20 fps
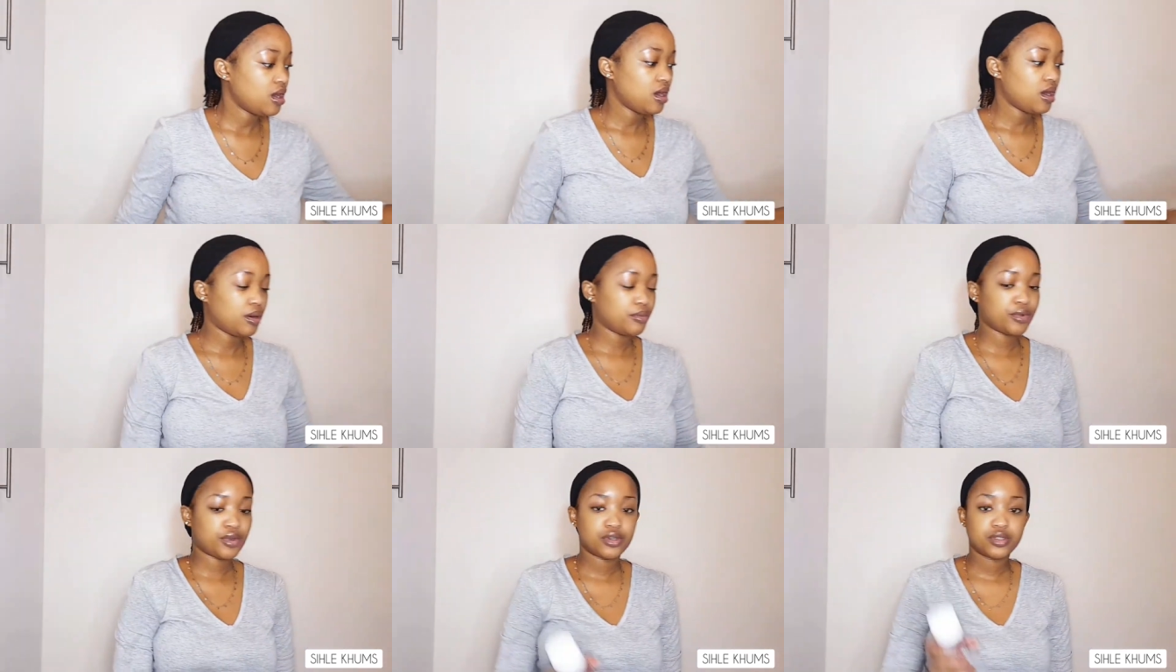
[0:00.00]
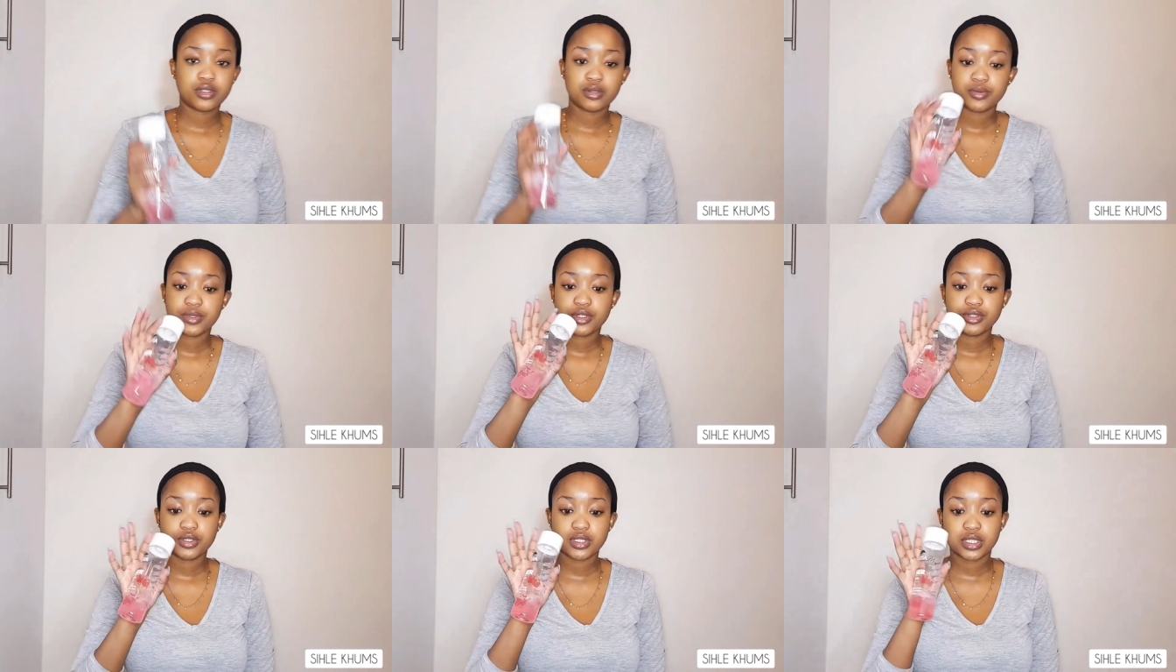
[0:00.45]
I'm going to be
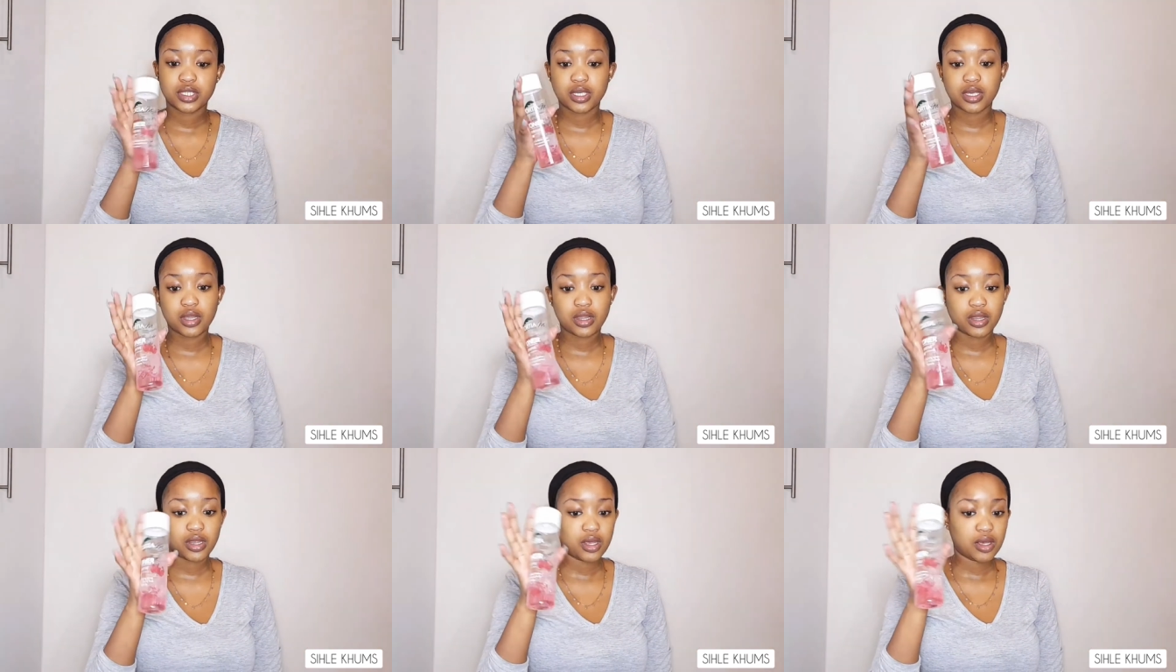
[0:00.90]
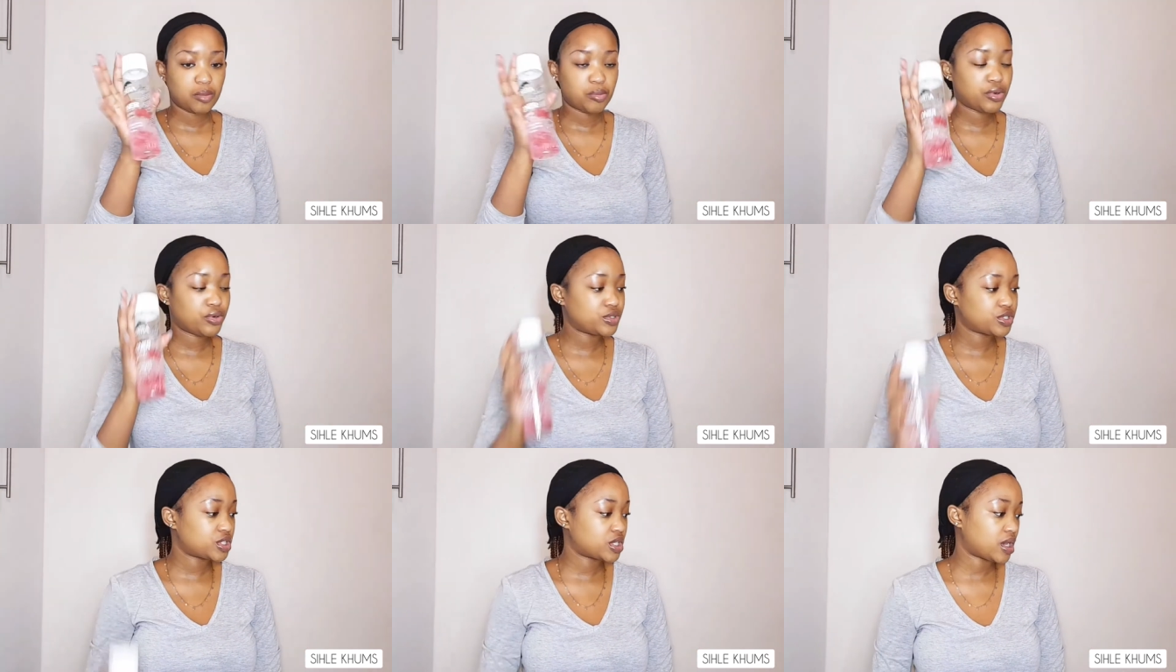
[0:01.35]
using the
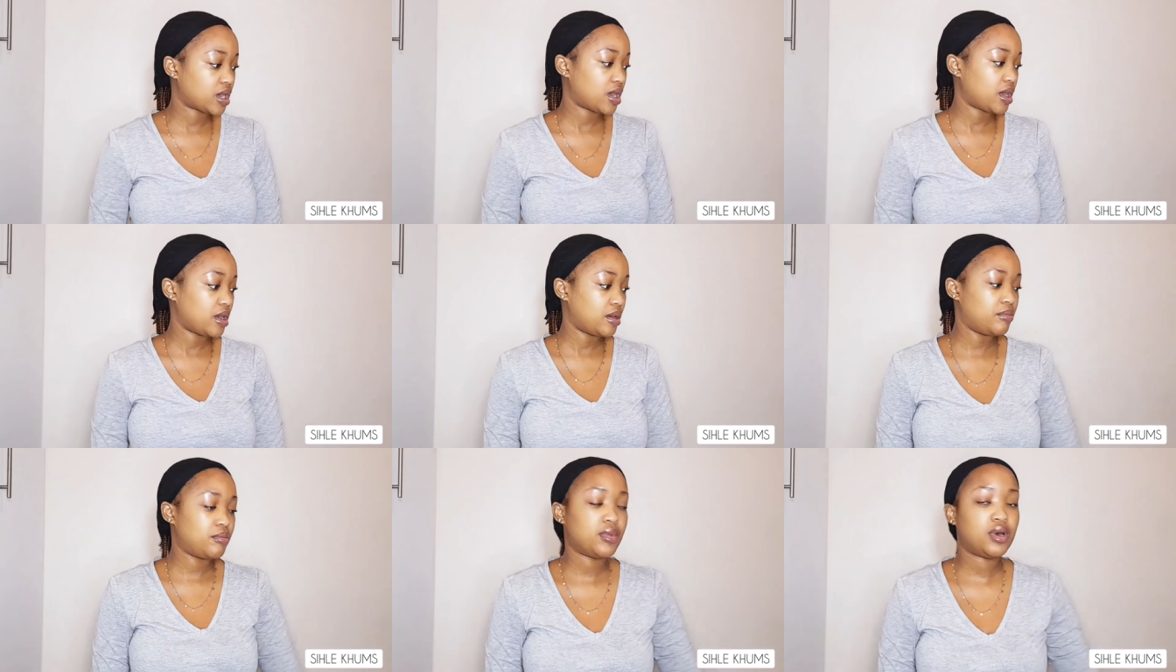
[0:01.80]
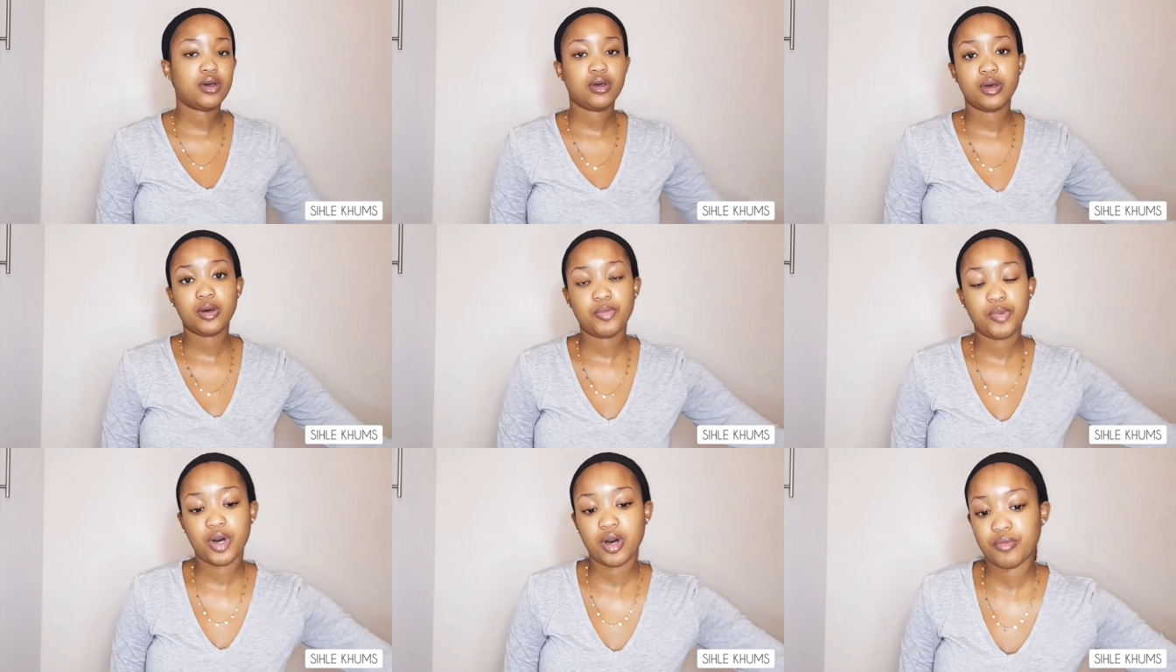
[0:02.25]
Portia M
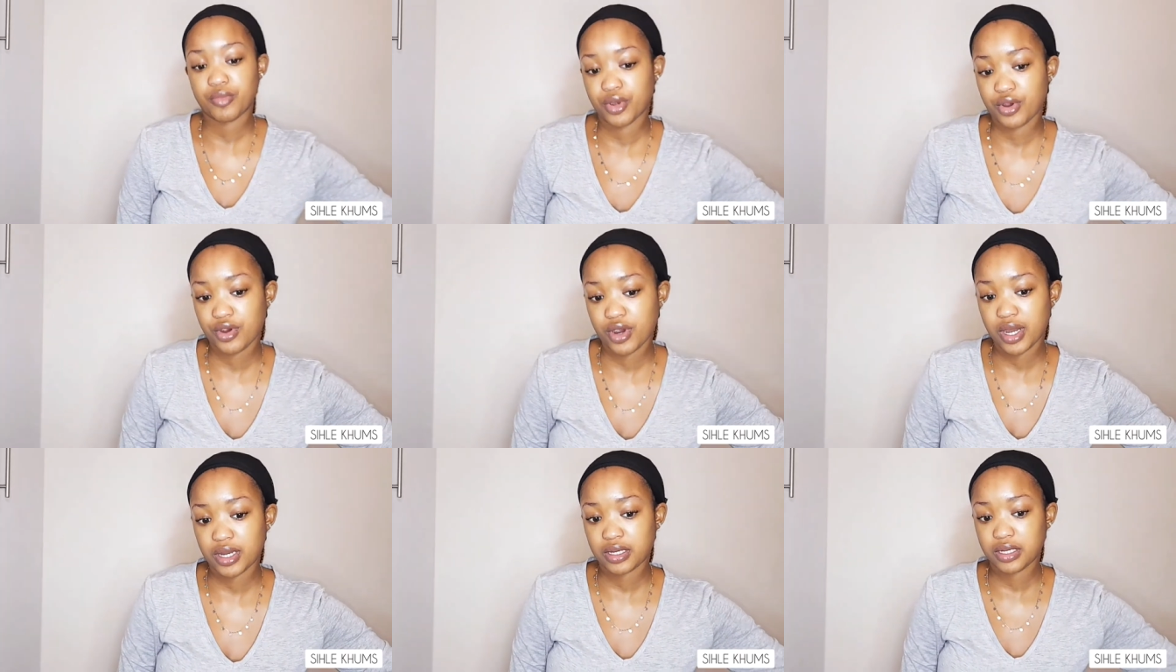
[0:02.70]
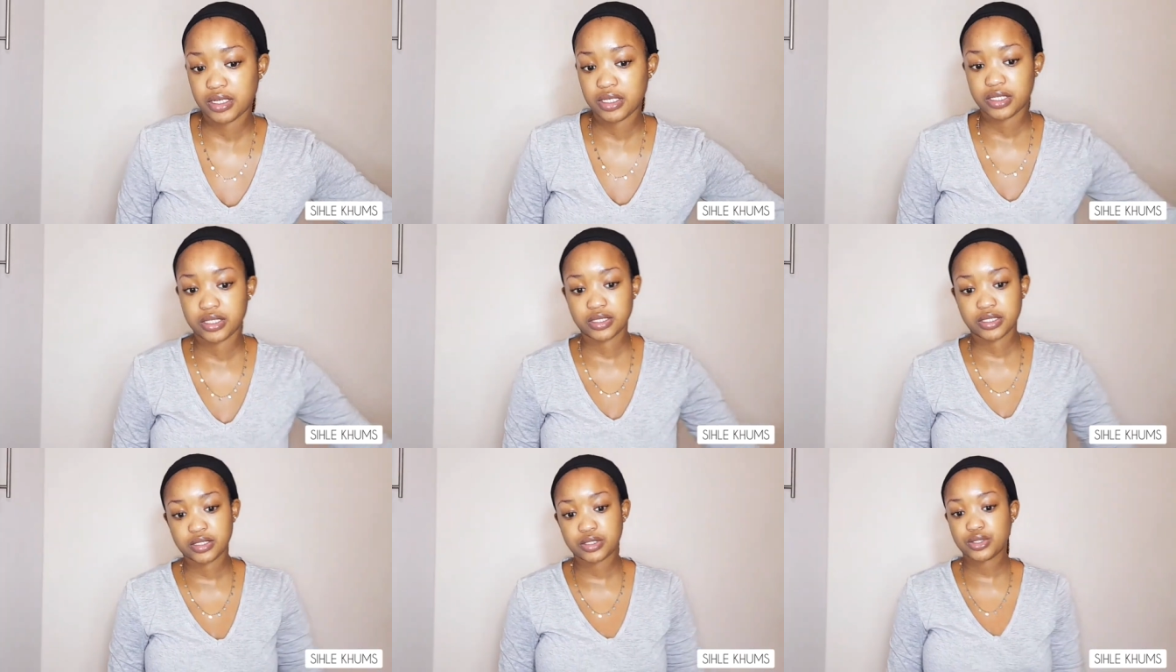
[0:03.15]

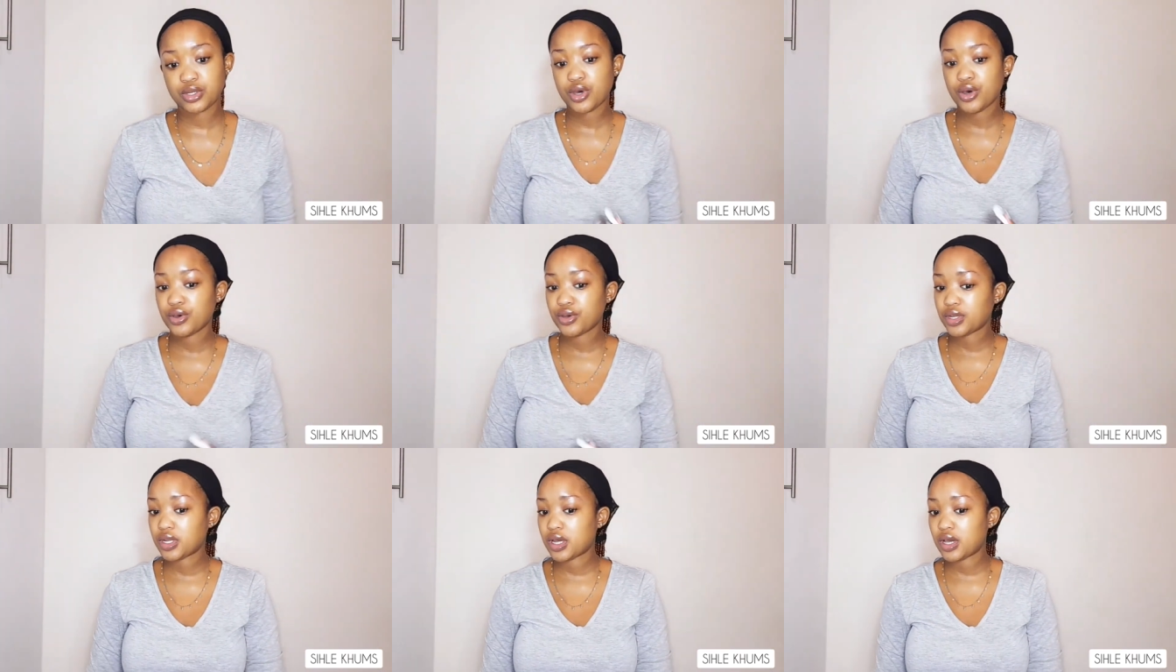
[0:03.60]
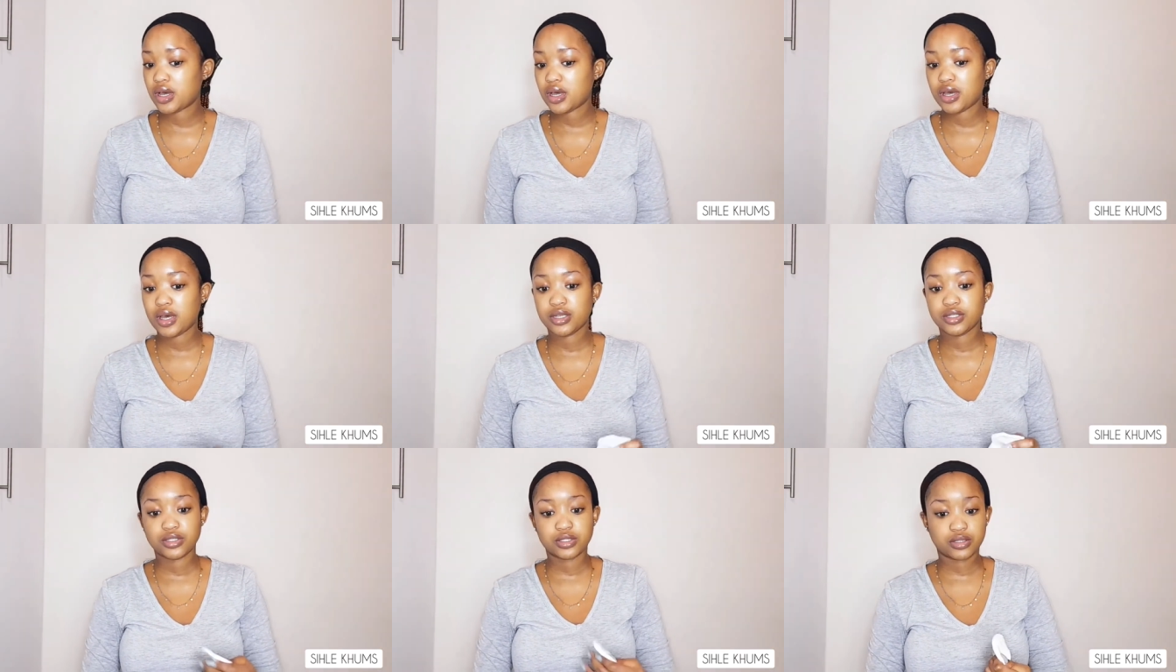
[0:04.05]
Pomegranate Toner
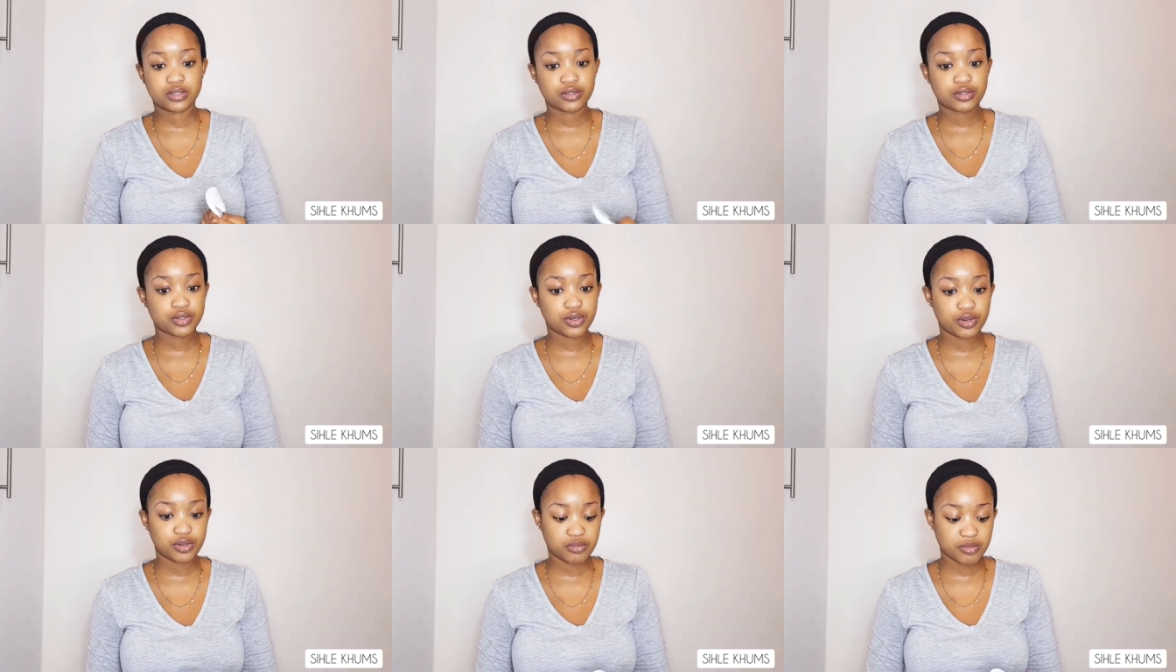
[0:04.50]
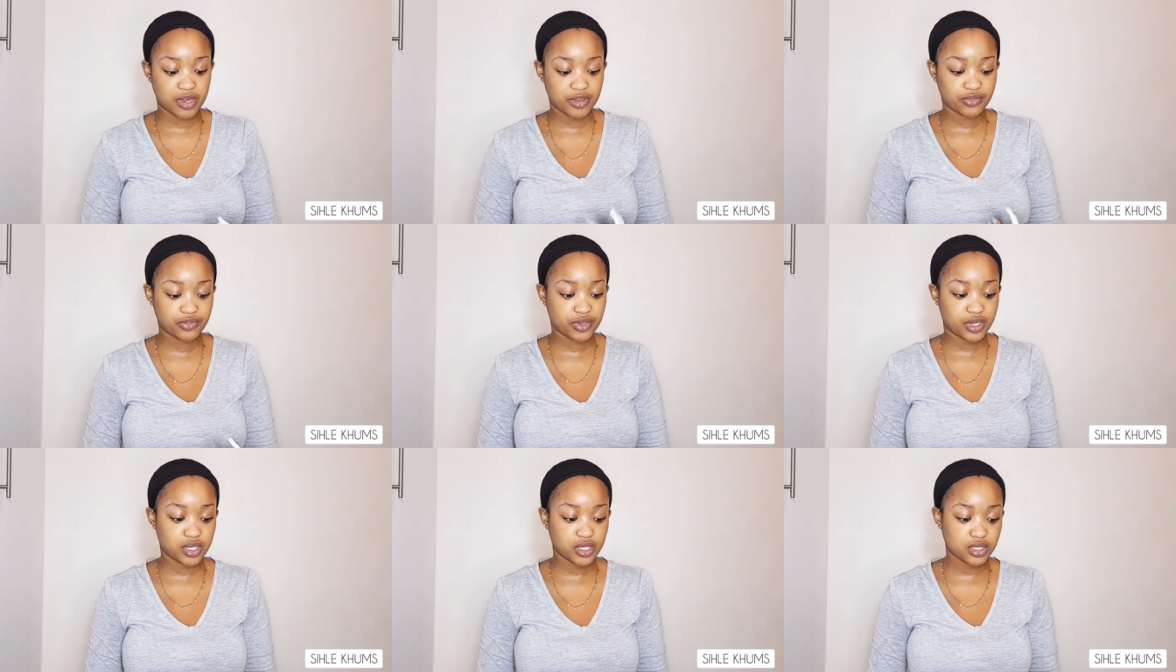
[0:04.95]
and just tone my
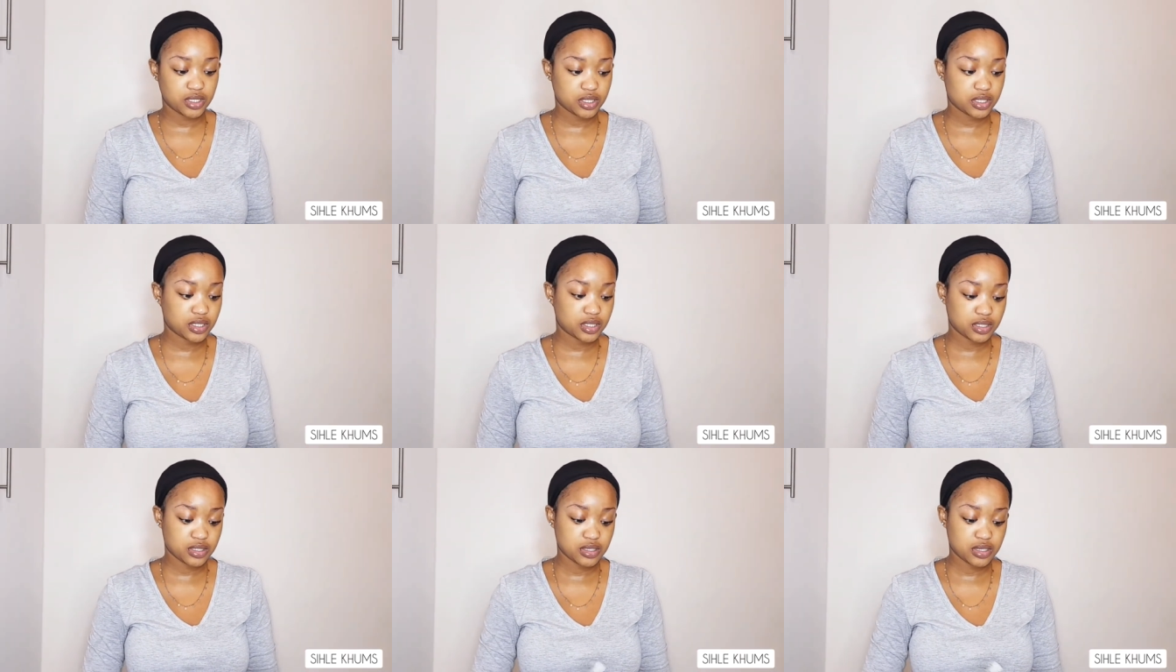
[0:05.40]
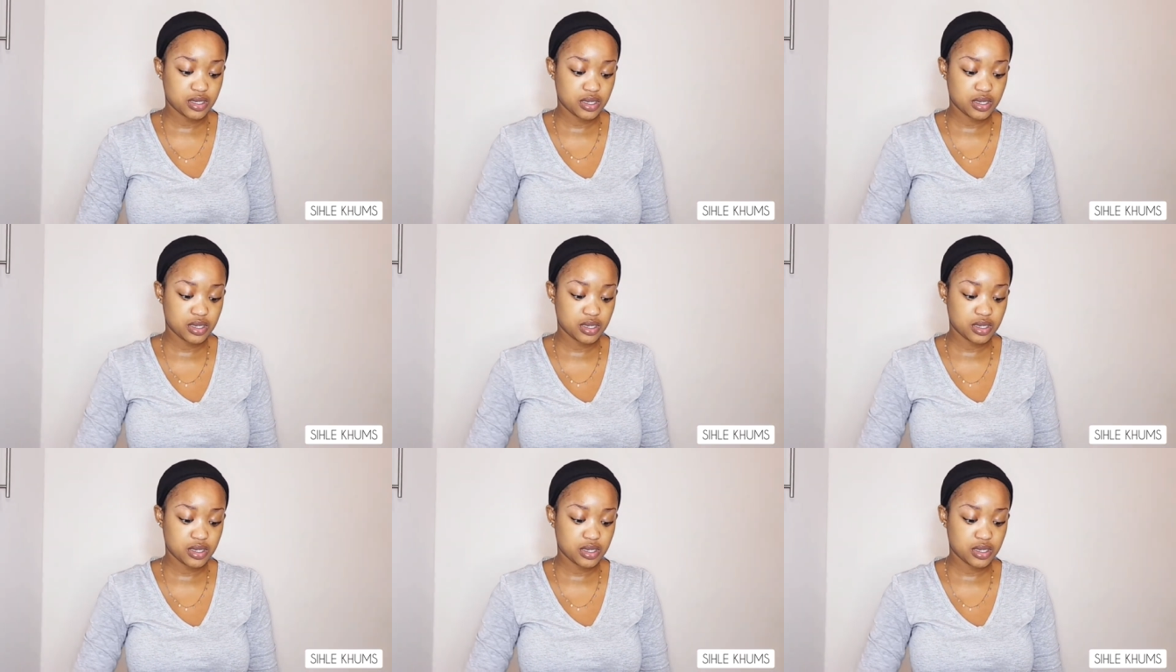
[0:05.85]
face.